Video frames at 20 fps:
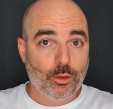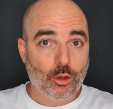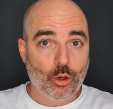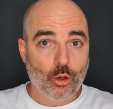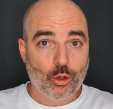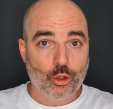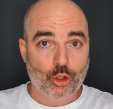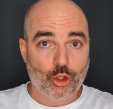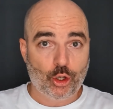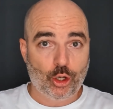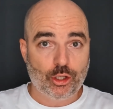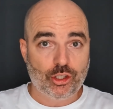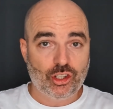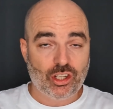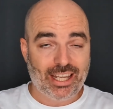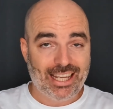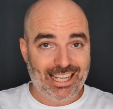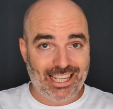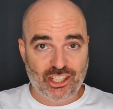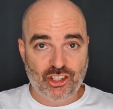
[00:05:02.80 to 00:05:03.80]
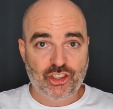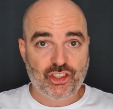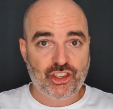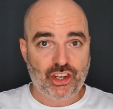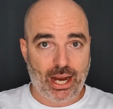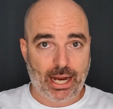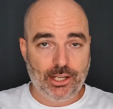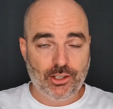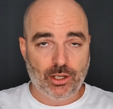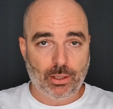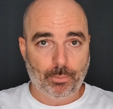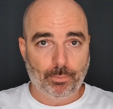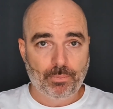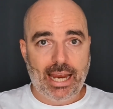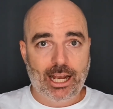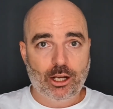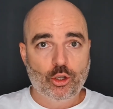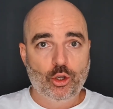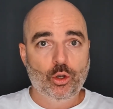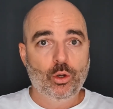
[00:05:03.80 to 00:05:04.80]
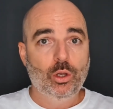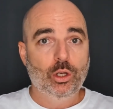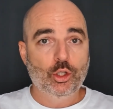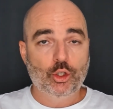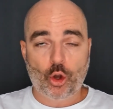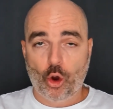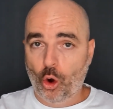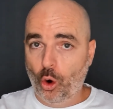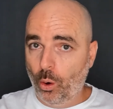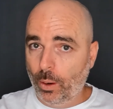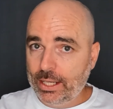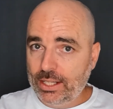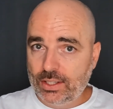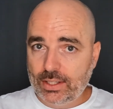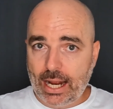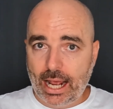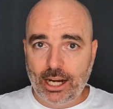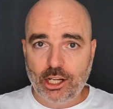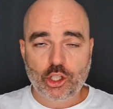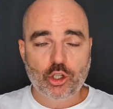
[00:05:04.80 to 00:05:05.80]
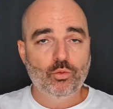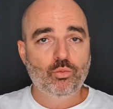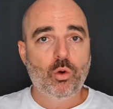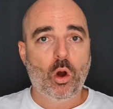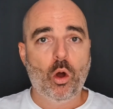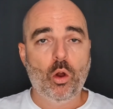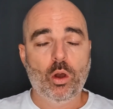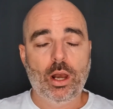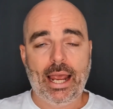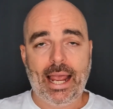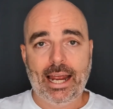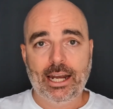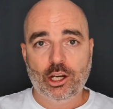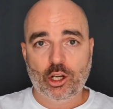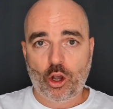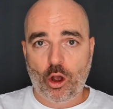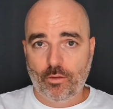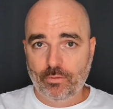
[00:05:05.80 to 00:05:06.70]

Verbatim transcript: with Google search is changing. Now, Google has already started to roll out